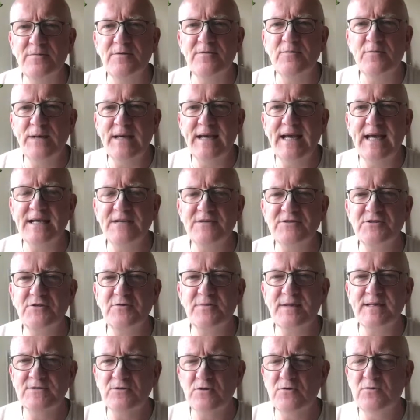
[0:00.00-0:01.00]
If we can't do them,
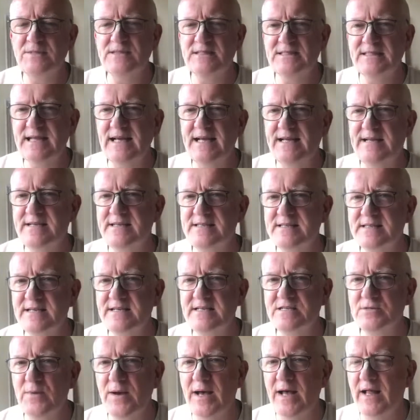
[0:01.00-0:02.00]
that's always a tendency
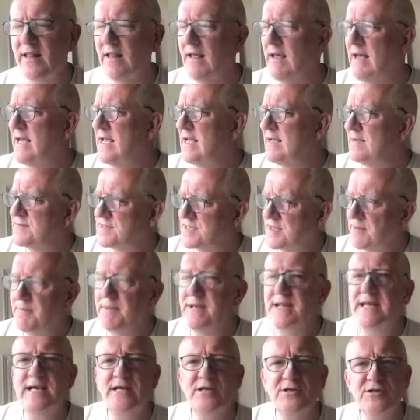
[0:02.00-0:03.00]
as well. If
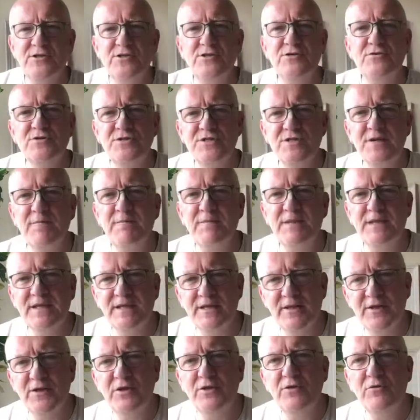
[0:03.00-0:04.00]
somebody can do something
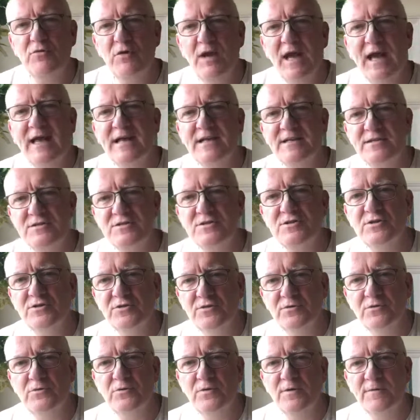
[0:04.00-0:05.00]
that you can't
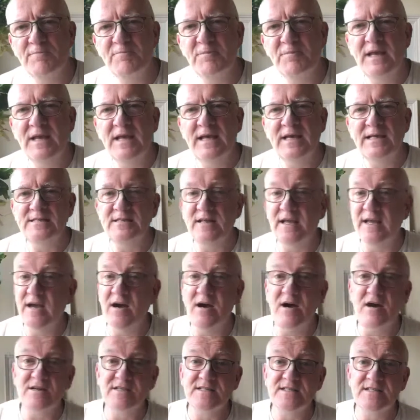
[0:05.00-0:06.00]
do, it's like
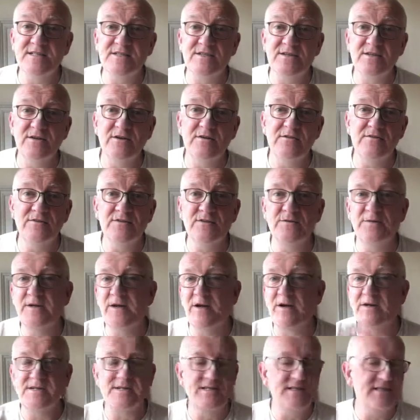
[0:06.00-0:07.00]
artists, you know, so an
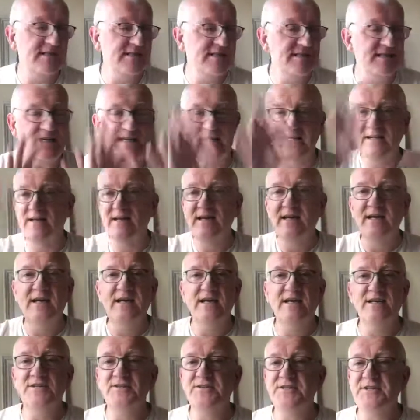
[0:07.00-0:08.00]
artist can take a
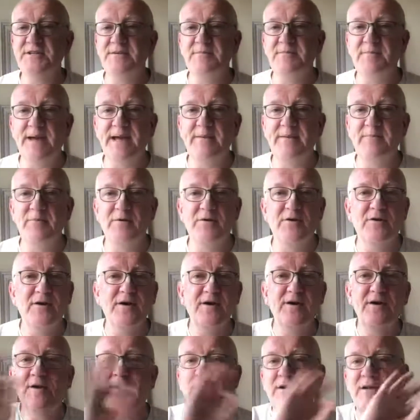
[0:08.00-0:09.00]
sheet of paper,
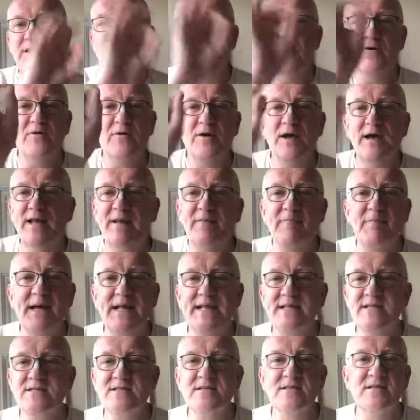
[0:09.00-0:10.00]
you know, and a
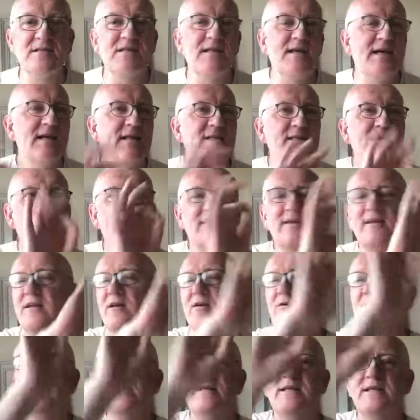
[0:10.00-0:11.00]
pencil, and, you
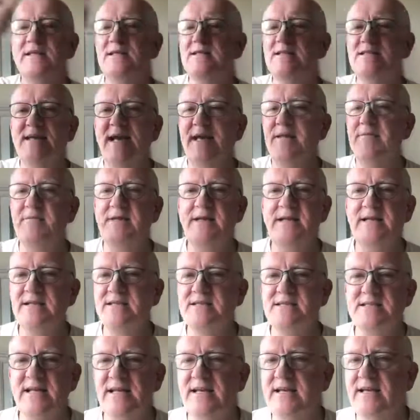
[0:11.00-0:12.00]
know, within 10
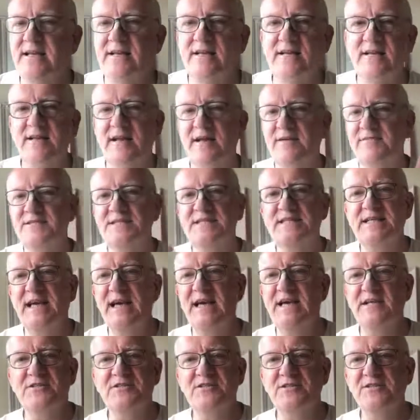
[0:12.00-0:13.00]
minutes they can have
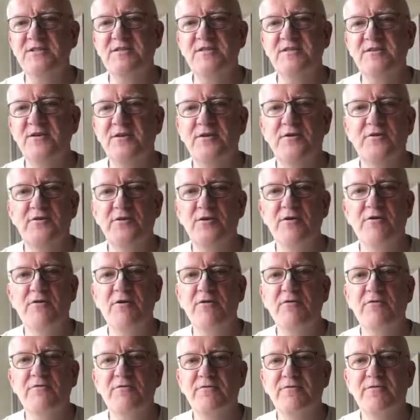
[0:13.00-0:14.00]
sketched, you know, your
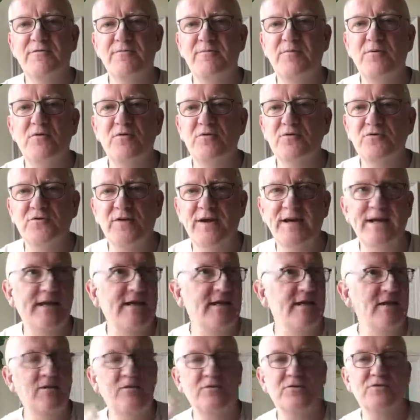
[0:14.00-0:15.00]
own portrait, and
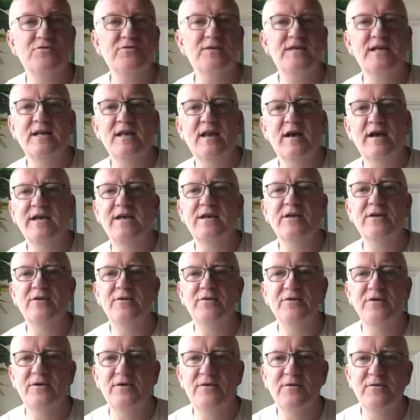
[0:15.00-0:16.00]
it looks really like you,
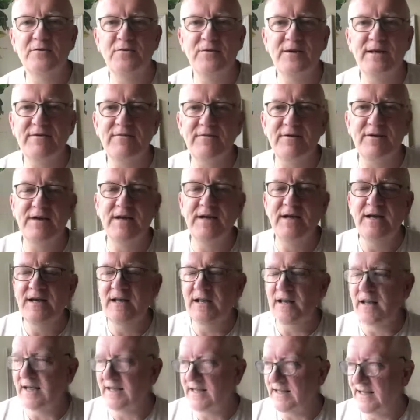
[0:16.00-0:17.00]
you know, or whatever,
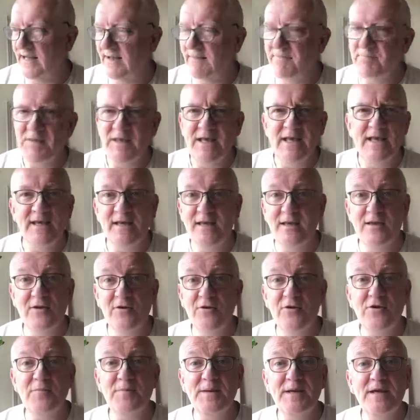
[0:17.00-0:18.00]
like that. You know,
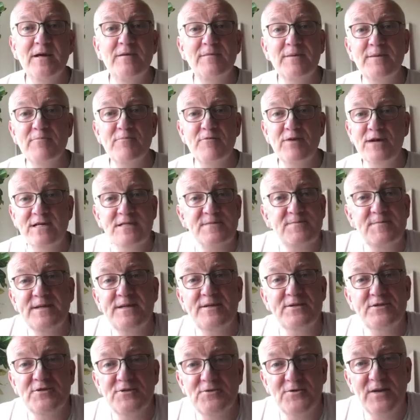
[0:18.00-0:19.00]
you become impressed
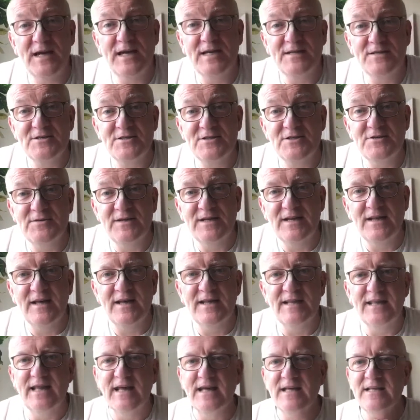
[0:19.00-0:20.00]
because you can't do it
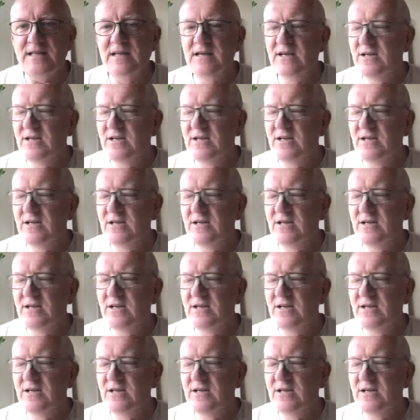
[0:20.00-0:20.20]
like that.